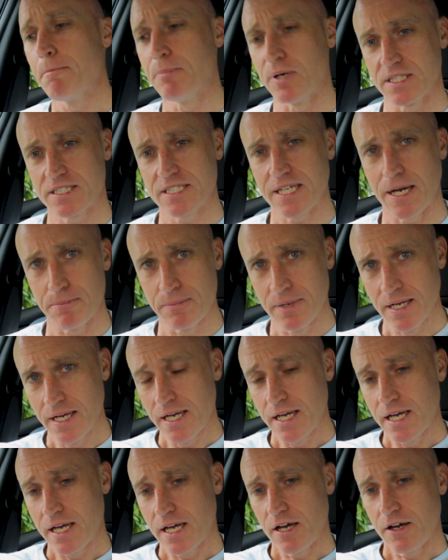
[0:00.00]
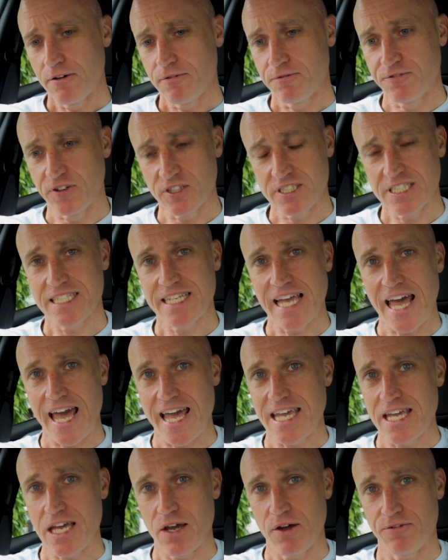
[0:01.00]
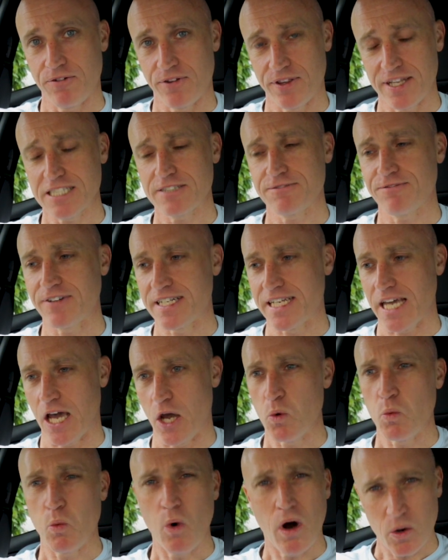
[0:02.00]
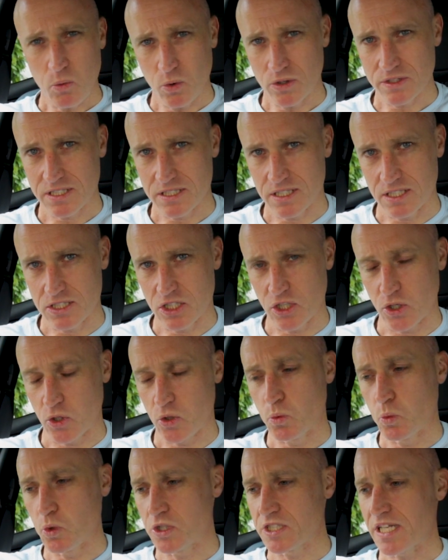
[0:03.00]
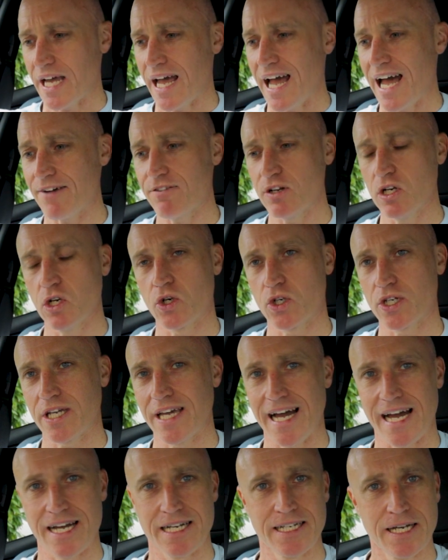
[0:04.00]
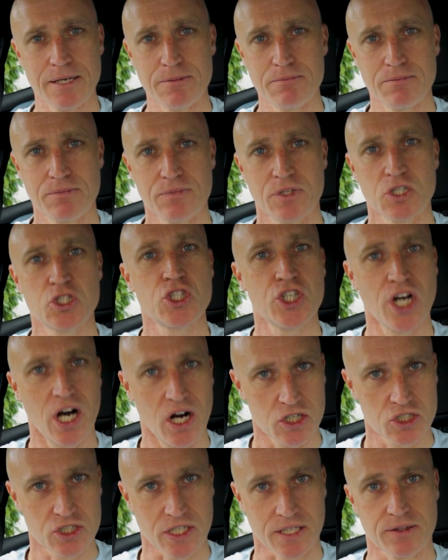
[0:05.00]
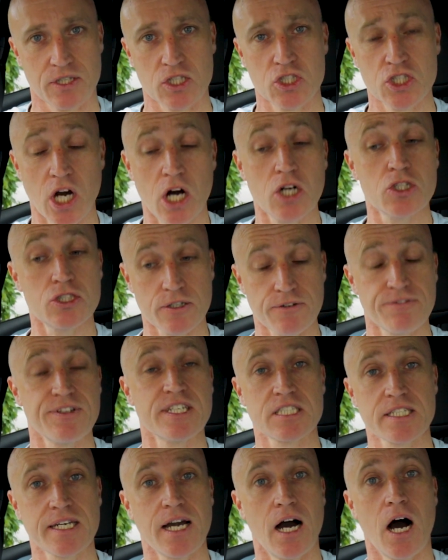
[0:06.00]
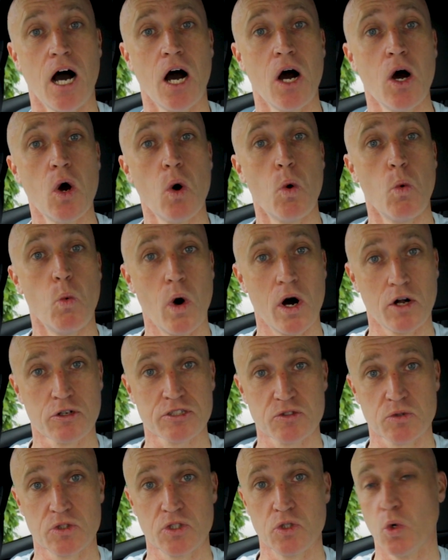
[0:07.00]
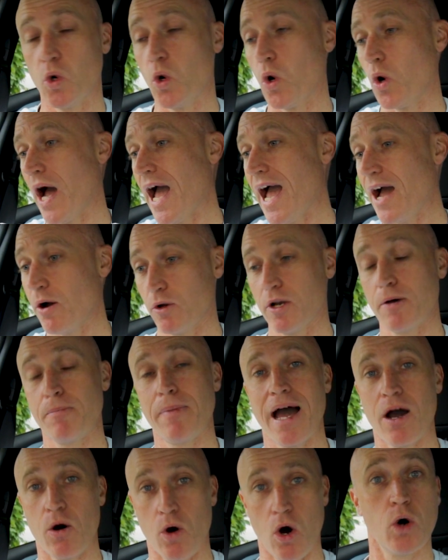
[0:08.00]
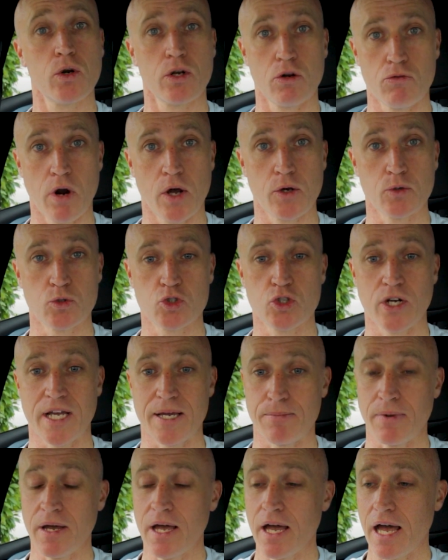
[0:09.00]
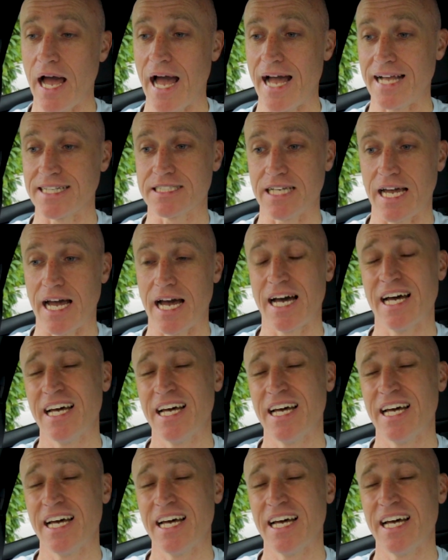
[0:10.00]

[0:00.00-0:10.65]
But for today, for this video, what I wanted to do was have a look at the charging of this car whilst you're out and about on a road trip, and